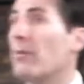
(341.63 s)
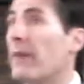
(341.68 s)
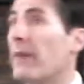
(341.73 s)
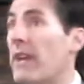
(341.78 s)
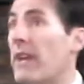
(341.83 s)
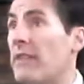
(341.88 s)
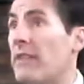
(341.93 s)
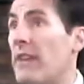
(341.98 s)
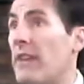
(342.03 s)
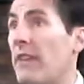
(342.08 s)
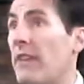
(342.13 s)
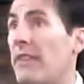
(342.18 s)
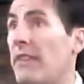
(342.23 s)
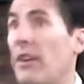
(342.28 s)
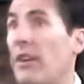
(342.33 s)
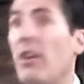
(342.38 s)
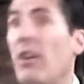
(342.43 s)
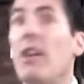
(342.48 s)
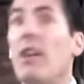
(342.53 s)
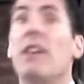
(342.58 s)
plans out
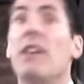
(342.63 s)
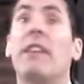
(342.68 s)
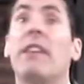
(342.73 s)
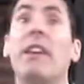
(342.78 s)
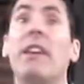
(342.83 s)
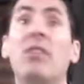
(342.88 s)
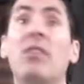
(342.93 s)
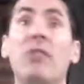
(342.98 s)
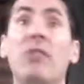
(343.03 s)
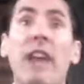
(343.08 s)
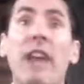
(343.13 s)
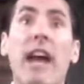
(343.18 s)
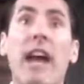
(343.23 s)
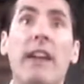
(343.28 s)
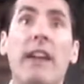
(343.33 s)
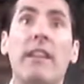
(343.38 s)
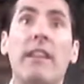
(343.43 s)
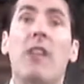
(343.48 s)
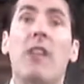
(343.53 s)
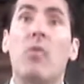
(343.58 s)
there. They do
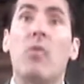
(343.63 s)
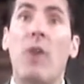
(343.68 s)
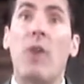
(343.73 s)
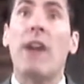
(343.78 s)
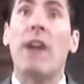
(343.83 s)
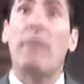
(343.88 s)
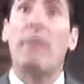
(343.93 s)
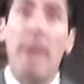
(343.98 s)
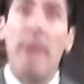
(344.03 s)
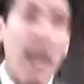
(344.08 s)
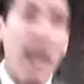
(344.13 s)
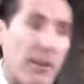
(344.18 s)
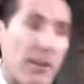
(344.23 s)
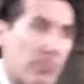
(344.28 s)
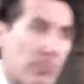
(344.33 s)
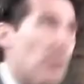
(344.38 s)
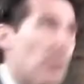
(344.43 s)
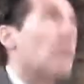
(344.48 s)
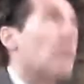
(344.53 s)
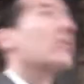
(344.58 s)
not want a
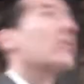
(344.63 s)
Matterport